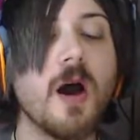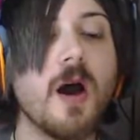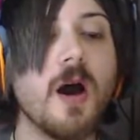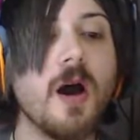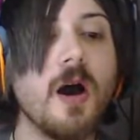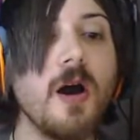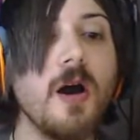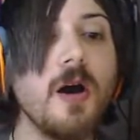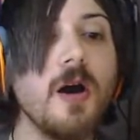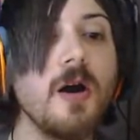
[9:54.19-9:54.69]

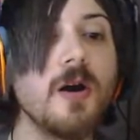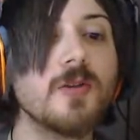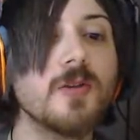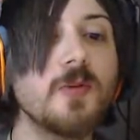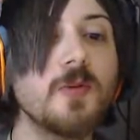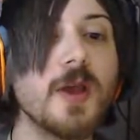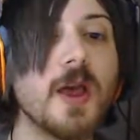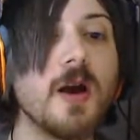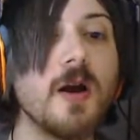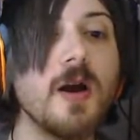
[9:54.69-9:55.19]
Oh,
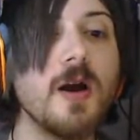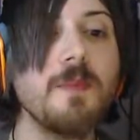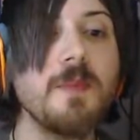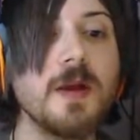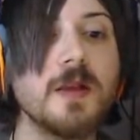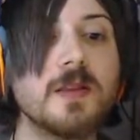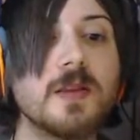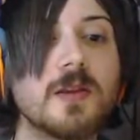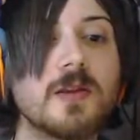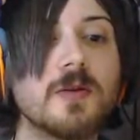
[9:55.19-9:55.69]
no, we are
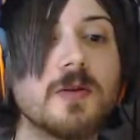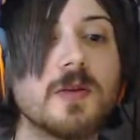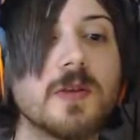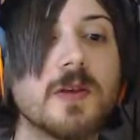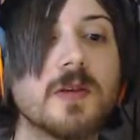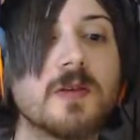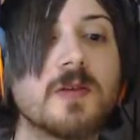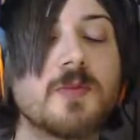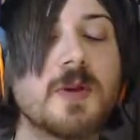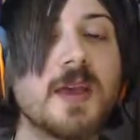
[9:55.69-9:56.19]
meant to do
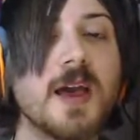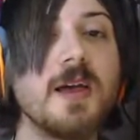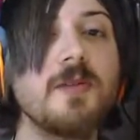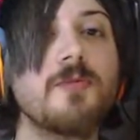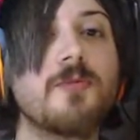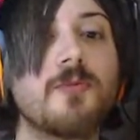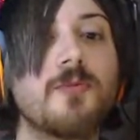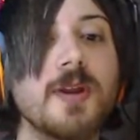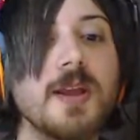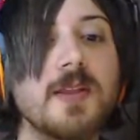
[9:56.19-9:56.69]
this. We
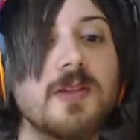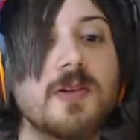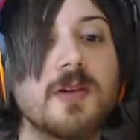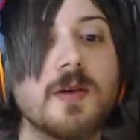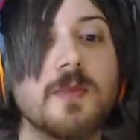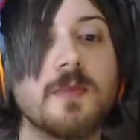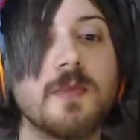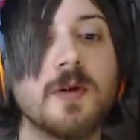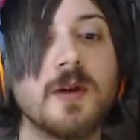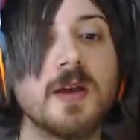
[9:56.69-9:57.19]
can't reach
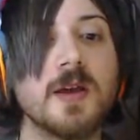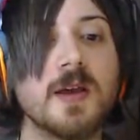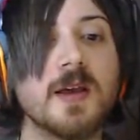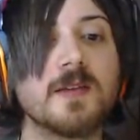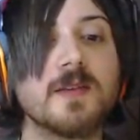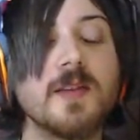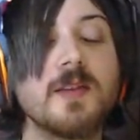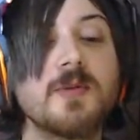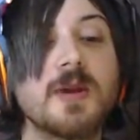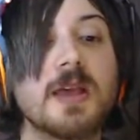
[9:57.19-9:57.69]
him.
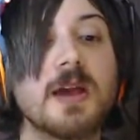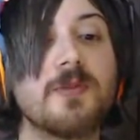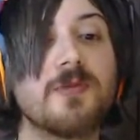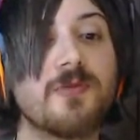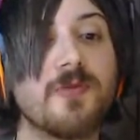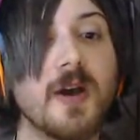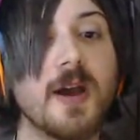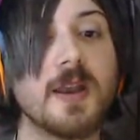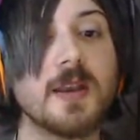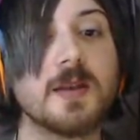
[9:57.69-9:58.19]
It's not that we can't
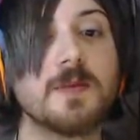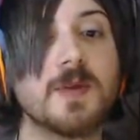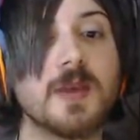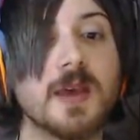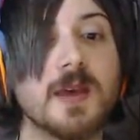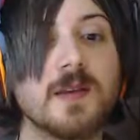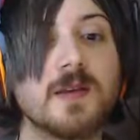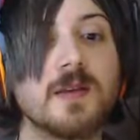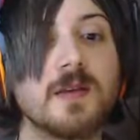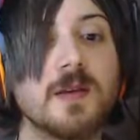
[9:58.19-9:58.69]
find him,
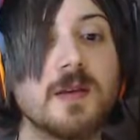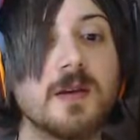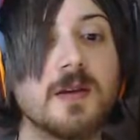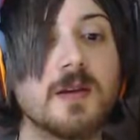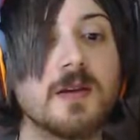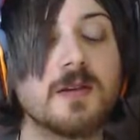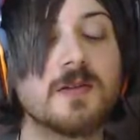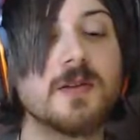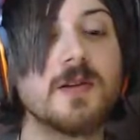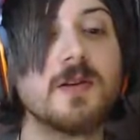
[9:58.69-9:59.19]
kid.
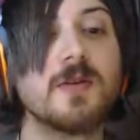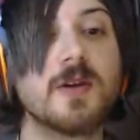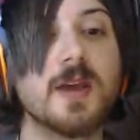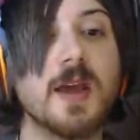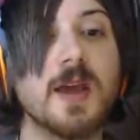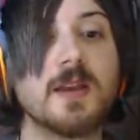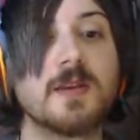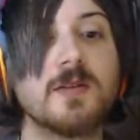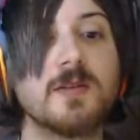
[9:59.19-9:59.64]
You're doing okay.